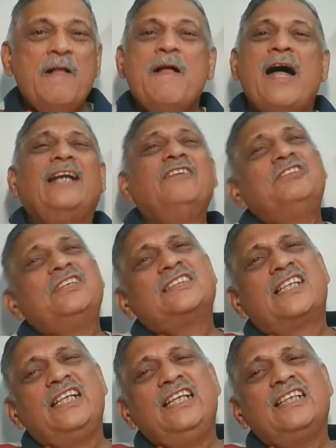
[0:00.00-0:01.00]
And if this
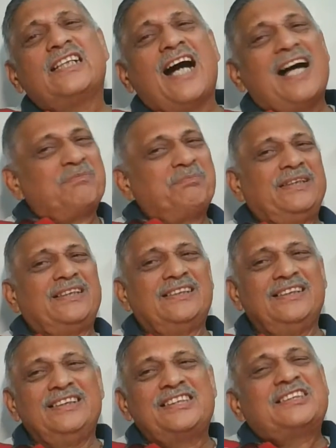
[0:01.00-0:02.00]
green carpet
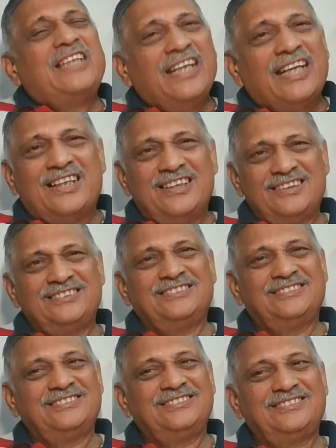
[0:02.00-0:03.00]
is thick,
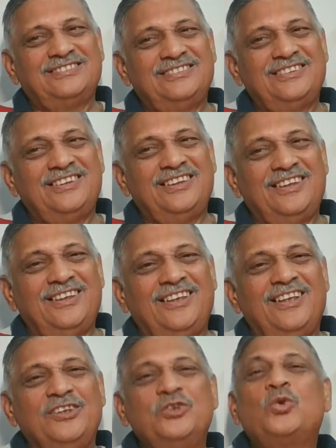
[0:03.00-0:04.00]

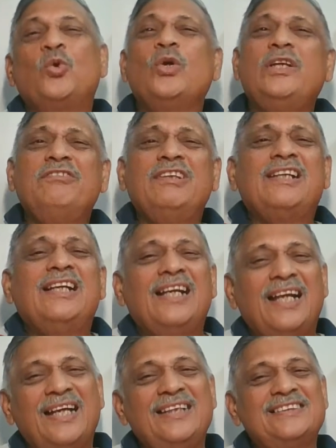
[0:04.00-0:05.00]
you don't even
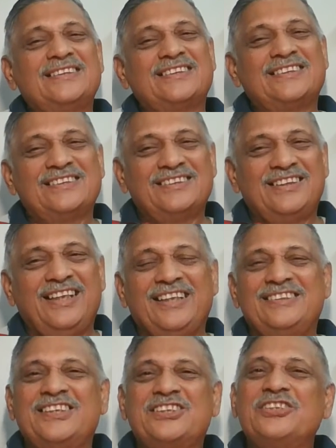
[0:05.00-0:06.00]
realize the
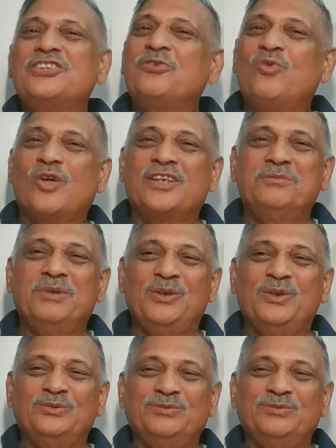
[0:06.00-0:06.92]
existence of water below.